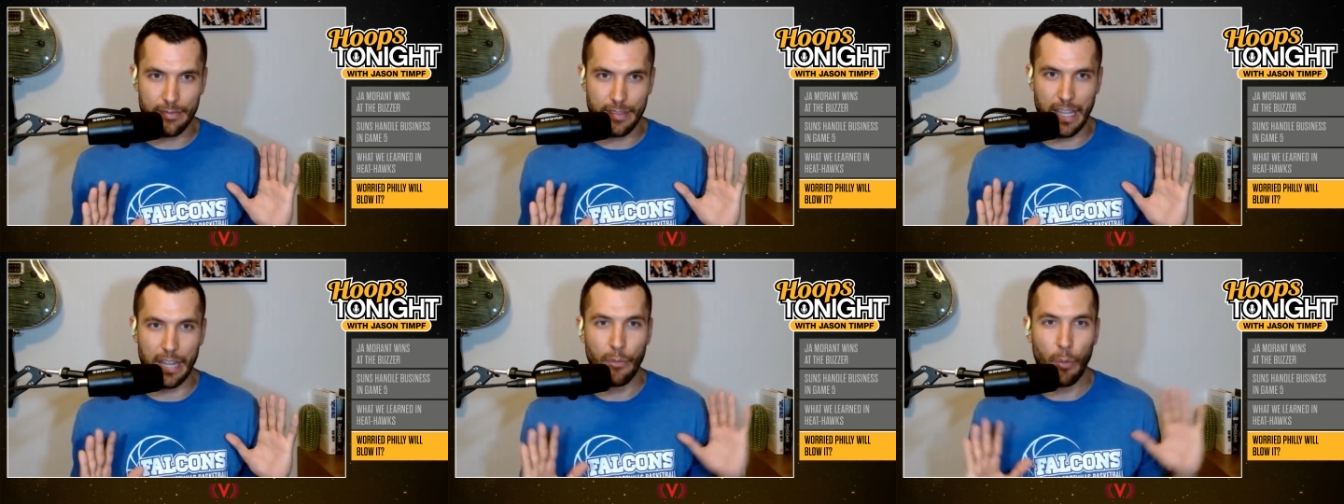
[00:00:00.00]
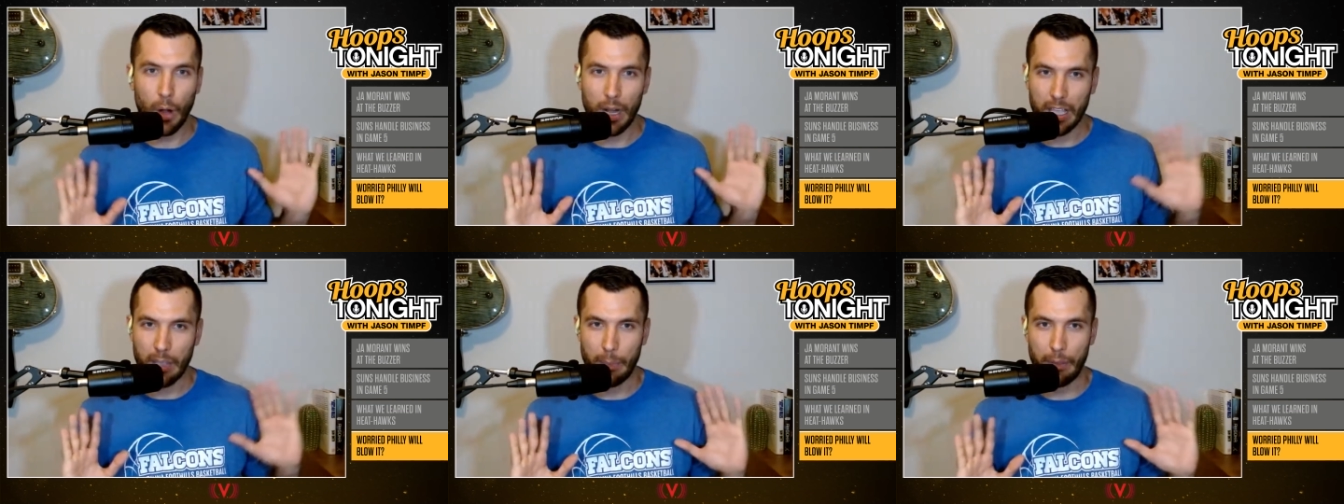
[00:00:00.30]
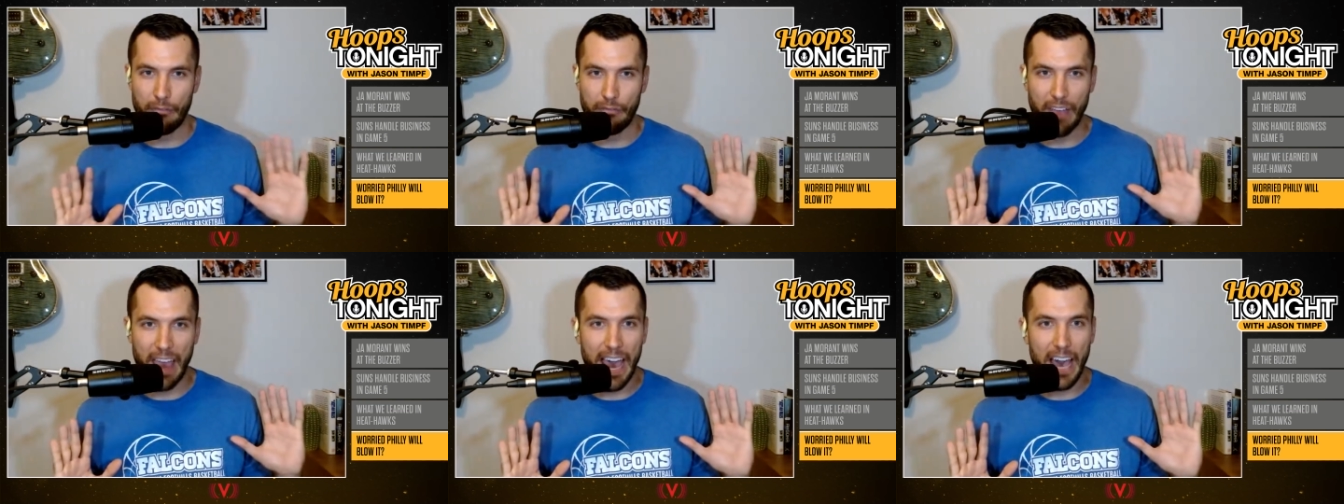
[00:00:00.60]
They didn't want to
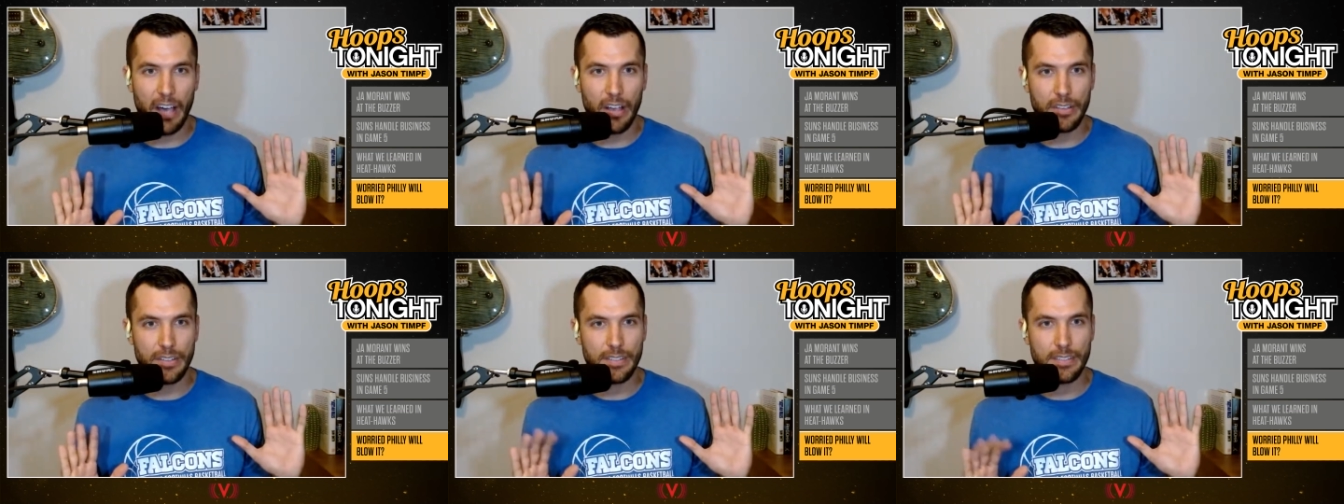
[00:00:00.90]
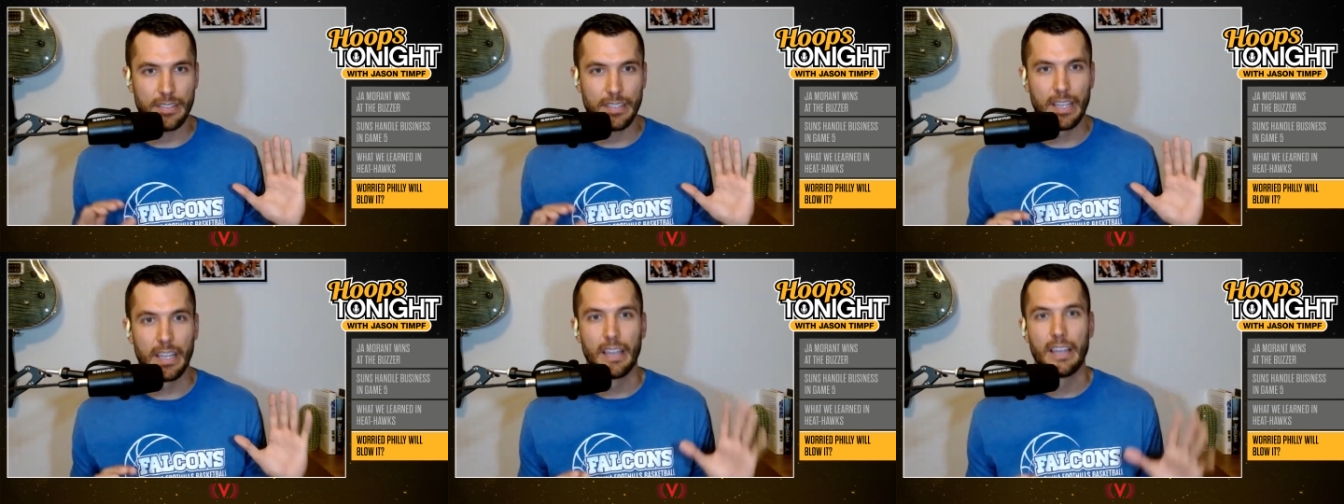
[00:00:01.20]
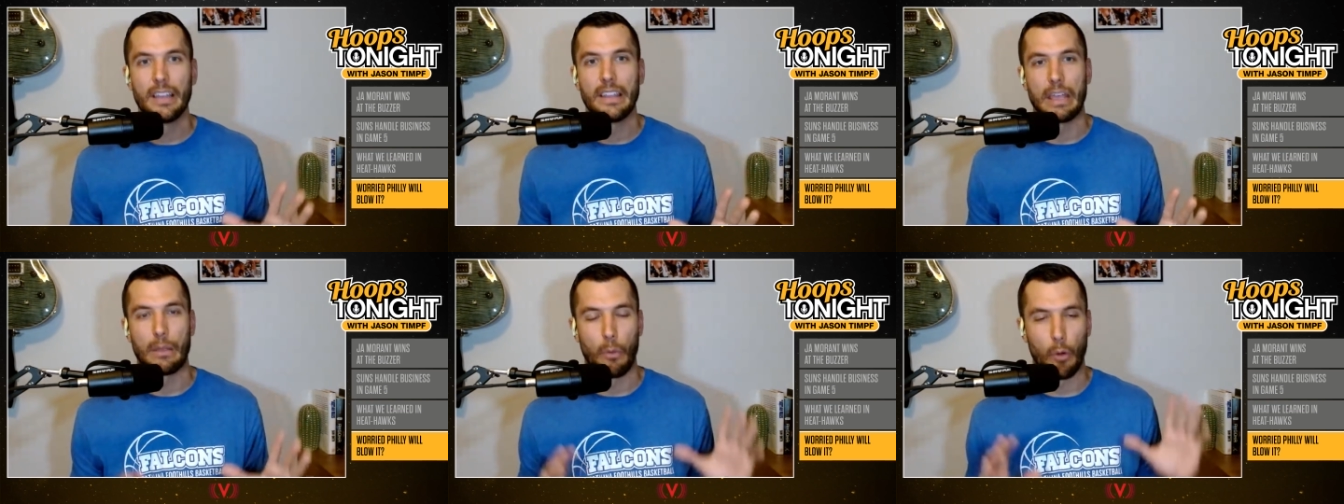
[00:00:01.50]
commit fouls.
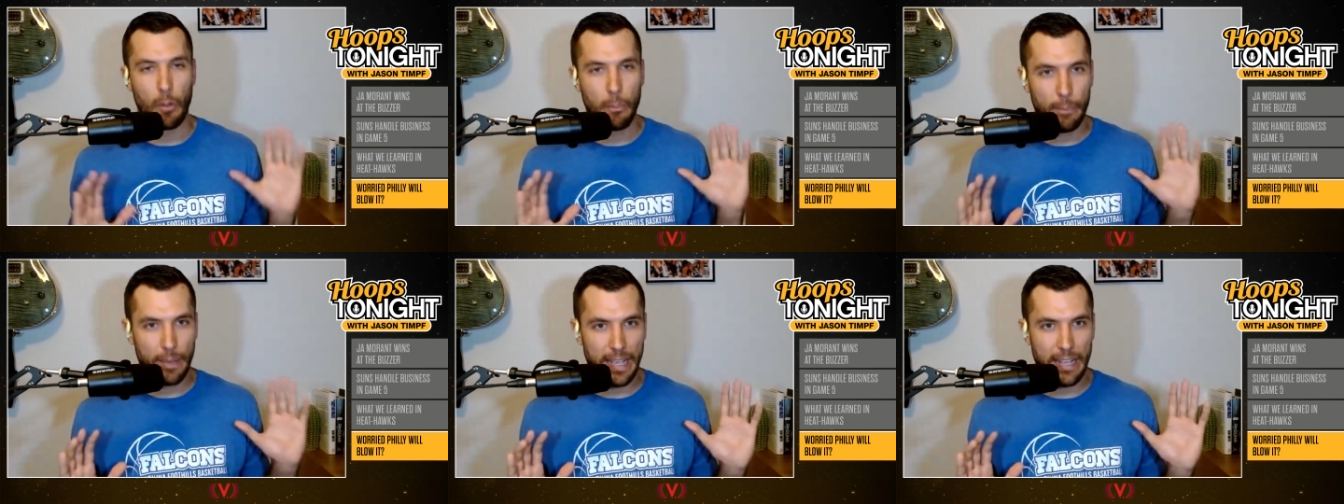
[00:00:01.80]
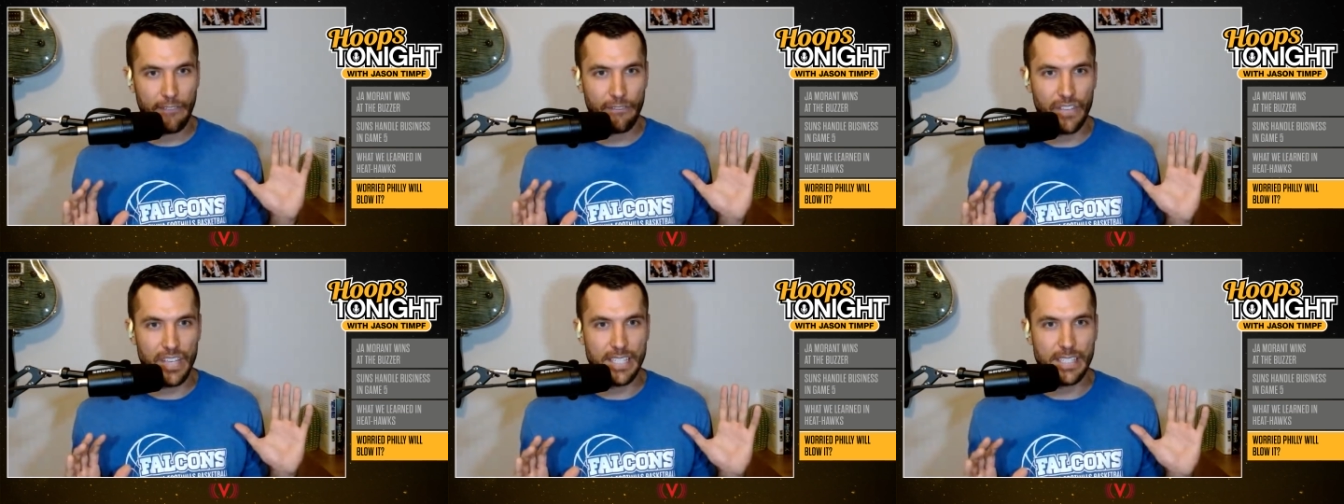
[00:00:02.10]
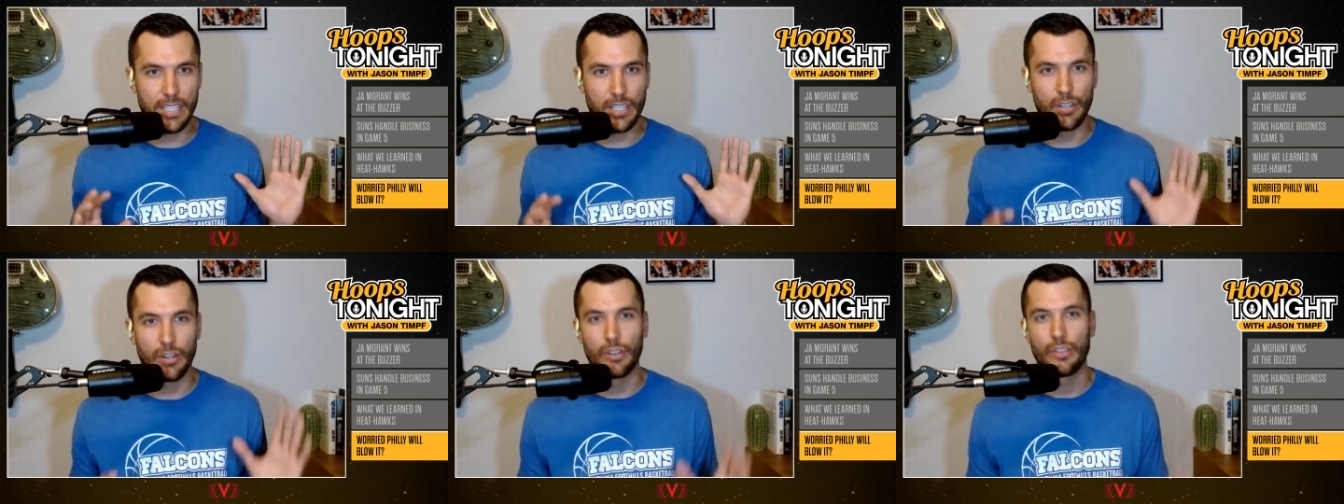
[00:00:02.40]
They weren't being
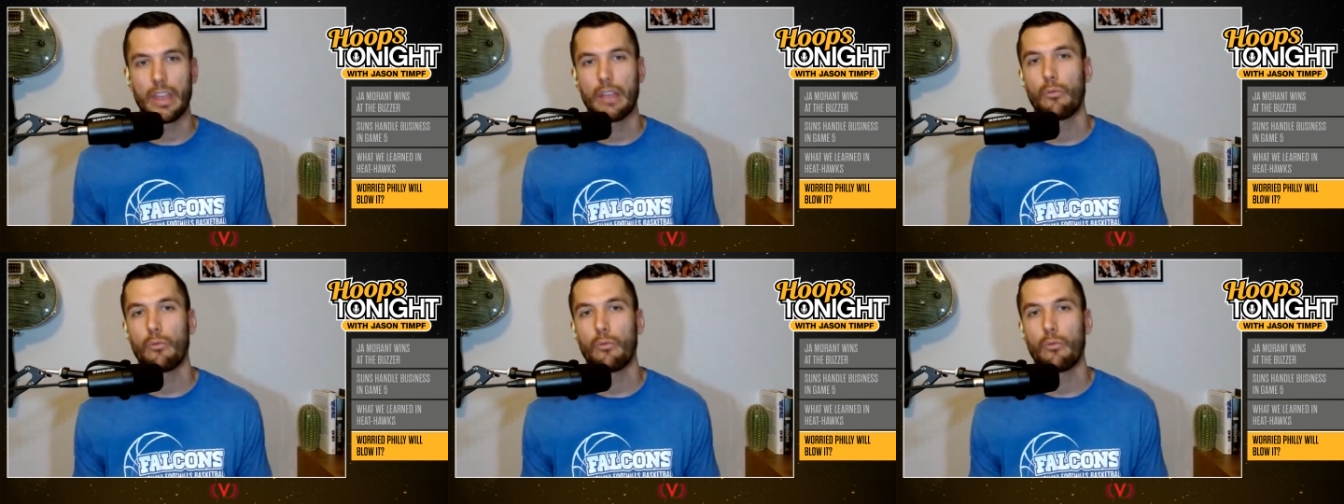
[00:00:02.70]
physical.